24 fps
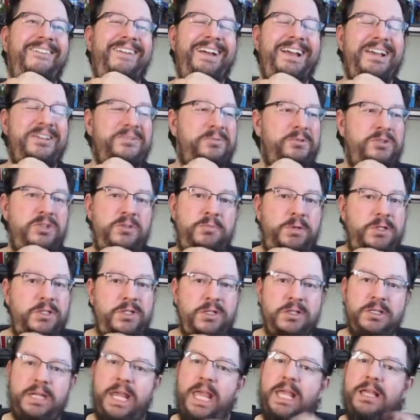else would you put
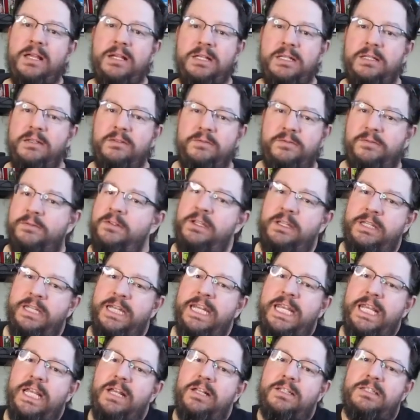your
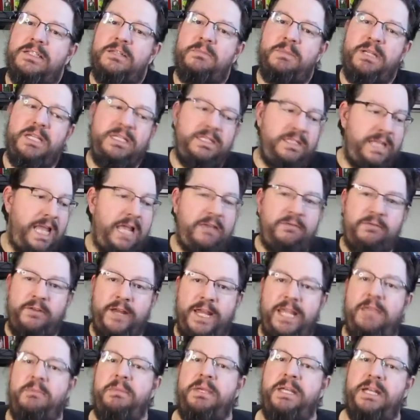knee on somebody's neck for
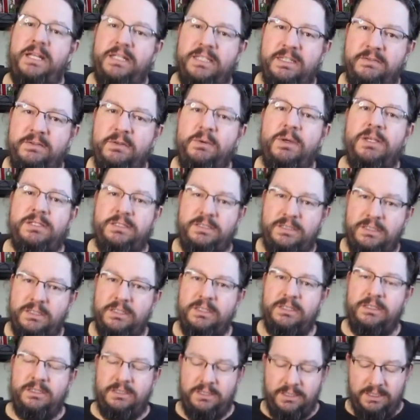8 minutes if it wasn't
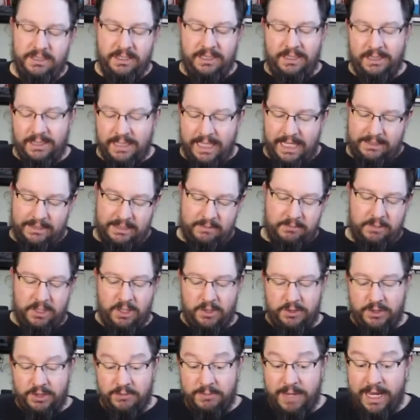to let them
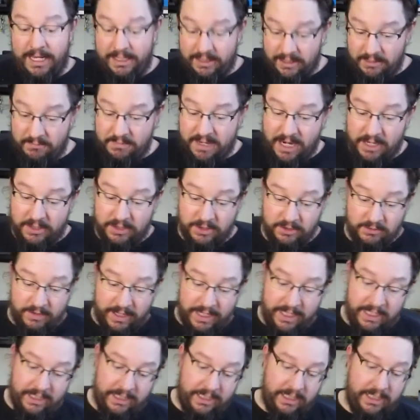know you're making America
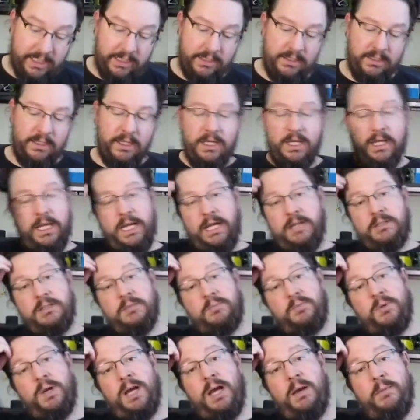great again? Here's the
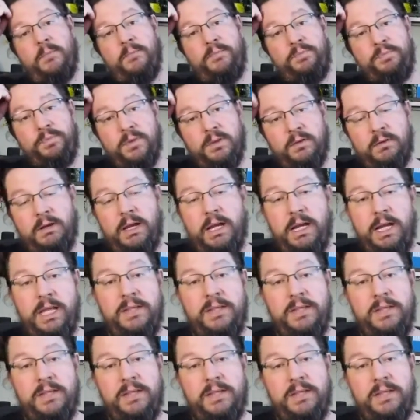problem, right?